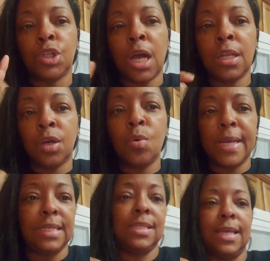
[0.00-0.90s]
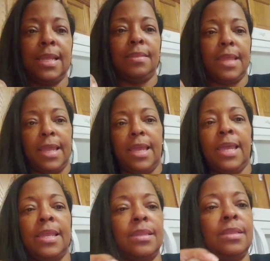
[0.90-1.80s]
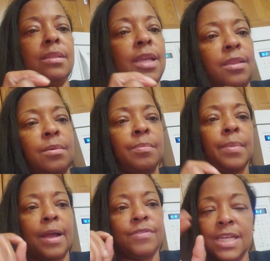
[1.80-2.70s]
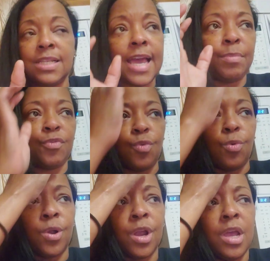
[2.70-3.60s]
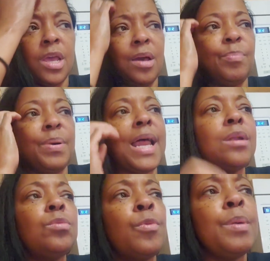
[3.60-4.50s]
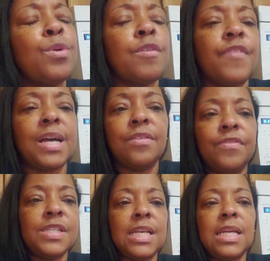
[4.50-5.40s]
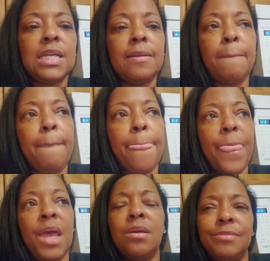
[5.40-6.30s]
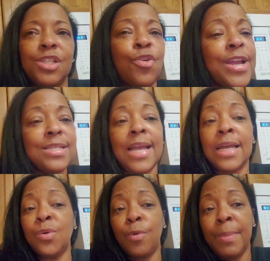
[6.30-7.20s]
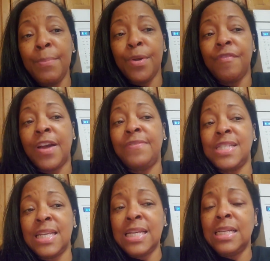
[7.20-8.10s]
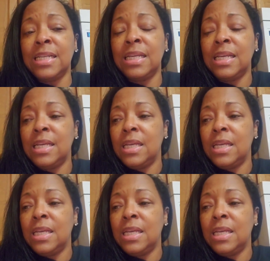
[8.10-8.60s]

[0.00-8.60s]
chocolate coins in them. I've seen that before, but I don't remember if I've seen, it's crazy. I don't remember if I've seen